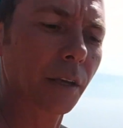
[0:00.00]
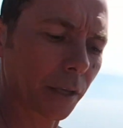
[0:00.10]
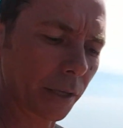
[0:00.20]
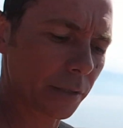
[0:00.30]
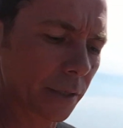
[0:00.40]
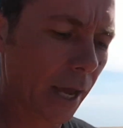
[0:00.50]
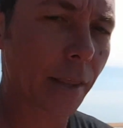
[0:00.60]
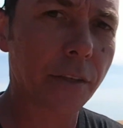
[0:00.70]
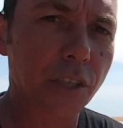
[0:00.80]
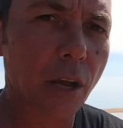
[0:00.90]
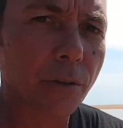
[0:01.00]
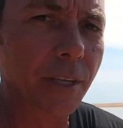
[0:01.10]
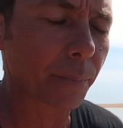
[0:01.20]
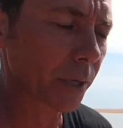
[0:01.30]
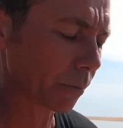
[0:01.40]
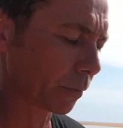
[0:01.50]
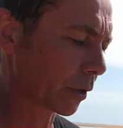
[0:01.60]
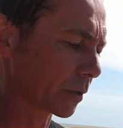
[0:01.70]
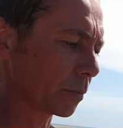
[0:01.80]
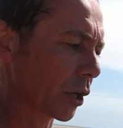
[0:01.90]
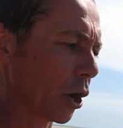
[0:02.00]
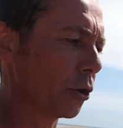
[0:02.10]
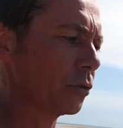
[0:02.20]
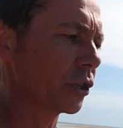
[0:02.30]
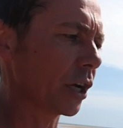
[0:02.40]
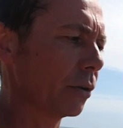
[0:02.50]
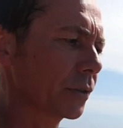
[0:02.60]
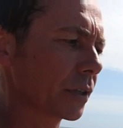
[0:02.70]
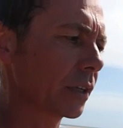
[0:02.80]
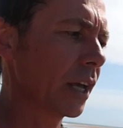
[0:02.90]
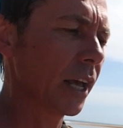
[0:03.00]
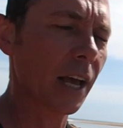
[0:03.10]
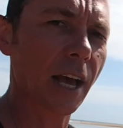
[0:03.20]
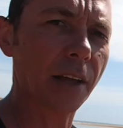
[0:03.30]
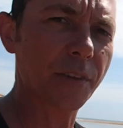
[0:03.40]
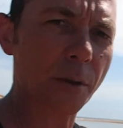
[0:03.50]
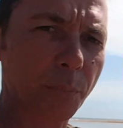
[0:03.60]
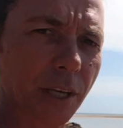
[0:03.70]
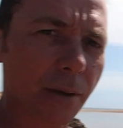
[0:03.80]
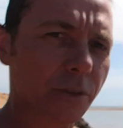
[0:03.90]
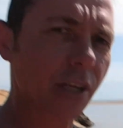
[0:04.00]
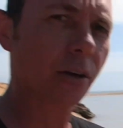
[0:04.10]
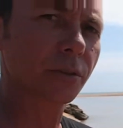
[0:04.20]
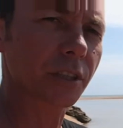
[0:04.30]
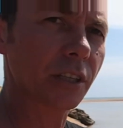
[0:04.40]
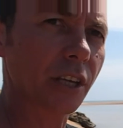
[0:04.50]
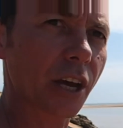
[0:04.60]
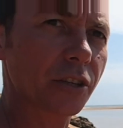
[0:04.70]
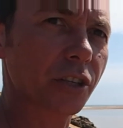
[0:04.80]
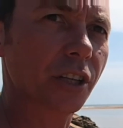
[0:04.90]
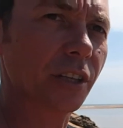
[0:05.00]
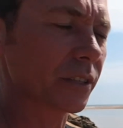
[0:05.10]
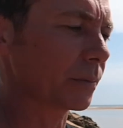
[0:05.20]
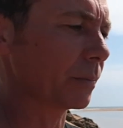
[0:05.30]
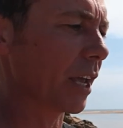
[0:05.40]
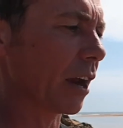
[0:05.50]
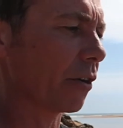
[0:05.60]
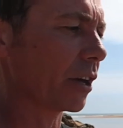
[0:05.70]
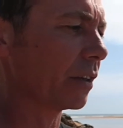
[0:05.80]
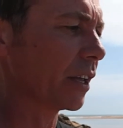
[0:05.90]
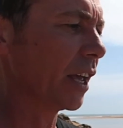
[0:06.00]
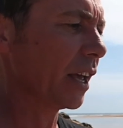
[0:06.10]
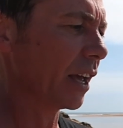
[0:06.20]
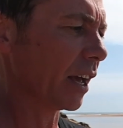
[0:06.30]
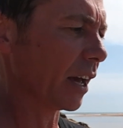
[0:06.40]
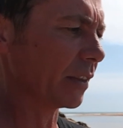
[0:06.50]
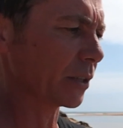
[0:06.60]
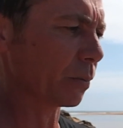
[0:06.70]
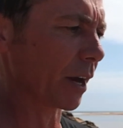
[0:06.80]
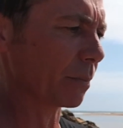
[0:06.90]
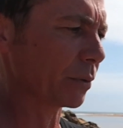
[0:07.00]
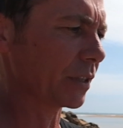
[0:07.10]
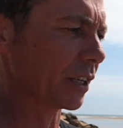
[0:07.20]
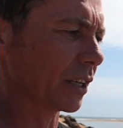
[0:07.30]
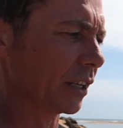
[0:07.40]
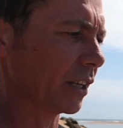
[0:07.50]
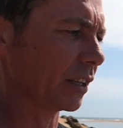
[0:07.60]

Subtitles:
is the shells up here. We've got some cone shells. Don't pick up shells in the ocean in this area. This one in particular,